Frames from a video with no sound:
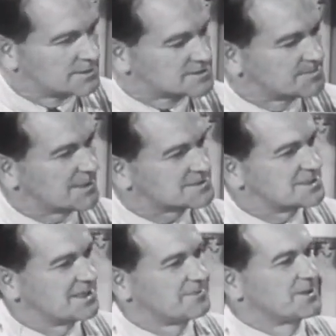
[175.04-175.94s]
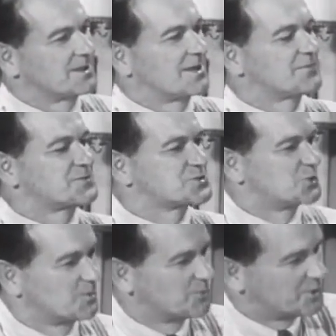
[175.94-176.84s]
It's about time to get out the
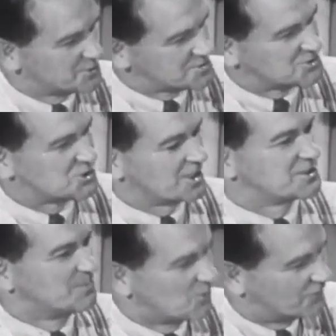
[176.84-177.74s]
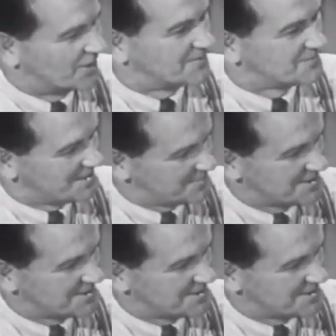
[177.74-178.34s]
storm windows and check them over. How